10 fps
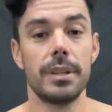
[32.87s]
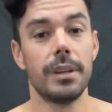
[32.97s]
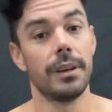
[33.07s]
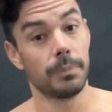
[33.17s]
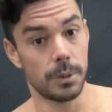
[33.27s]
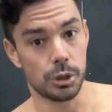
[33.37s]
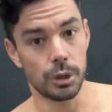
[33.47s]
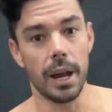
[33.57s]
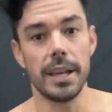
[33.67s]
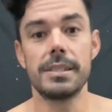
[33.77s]
I'm gonna
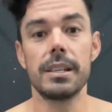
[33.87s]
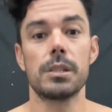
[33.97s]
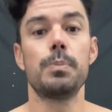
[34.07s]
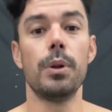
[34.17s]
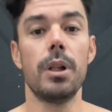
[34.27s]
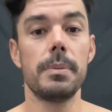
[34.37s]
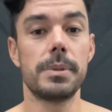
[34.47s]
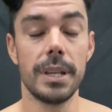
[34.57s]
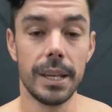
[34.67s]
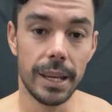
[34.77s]
try 6 pull-ups
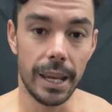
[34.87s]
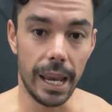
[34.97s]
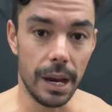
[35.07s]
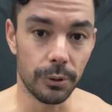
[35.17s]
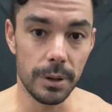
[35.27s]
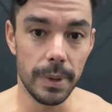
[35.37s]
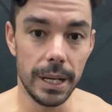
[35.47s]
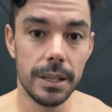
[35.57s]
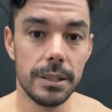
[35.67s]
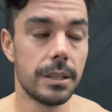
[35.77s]
every
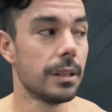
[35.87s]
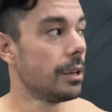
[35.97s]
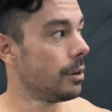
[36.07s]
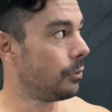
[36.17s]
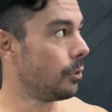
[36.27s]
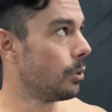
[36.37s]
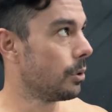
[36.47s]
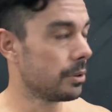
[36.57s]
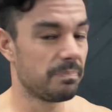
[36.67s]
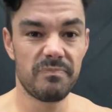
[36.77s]
minute
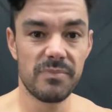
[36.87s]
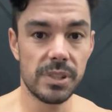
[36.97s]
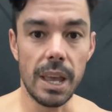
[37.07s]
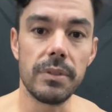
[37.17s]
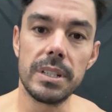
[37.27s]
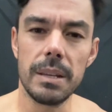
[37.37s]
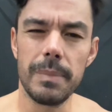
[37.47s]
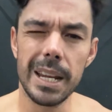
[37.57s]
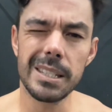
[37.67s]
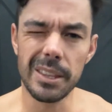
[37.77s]
for 17
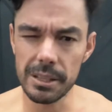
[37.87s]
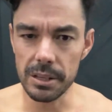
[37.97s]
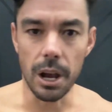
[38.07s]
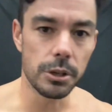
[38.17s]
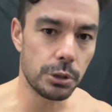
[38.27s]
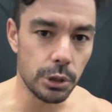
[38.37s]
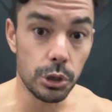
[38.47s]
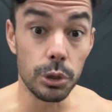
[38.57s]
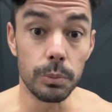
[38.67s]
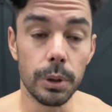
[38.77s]
minutes. I think it's
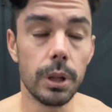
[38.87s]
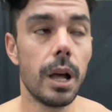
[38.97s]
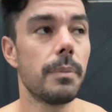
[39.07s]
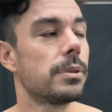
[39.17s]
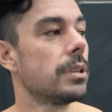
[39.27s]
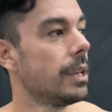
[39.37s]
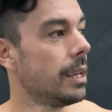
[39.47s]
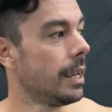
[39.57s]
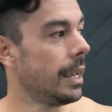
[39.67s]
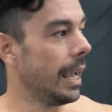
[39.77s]
102 pull-ups.
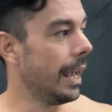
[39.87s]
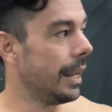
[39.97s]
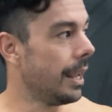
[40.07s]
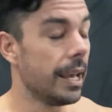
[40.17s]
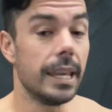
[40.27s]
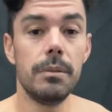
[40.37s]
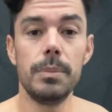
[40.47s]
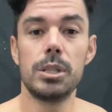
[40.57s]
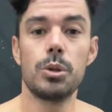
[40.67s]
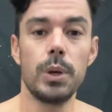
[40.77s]
And in
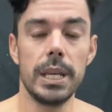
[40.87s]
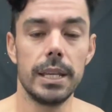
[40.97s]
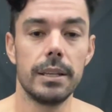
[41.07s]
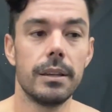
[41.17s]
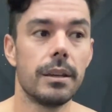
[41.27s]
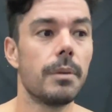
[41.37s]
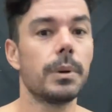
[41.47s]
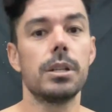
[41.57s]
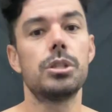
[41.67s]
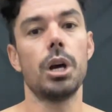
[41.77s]
between, I'm
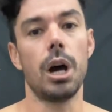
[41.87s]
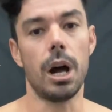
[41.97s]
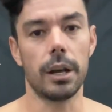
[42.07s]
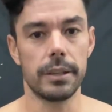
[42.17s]
gonna talk.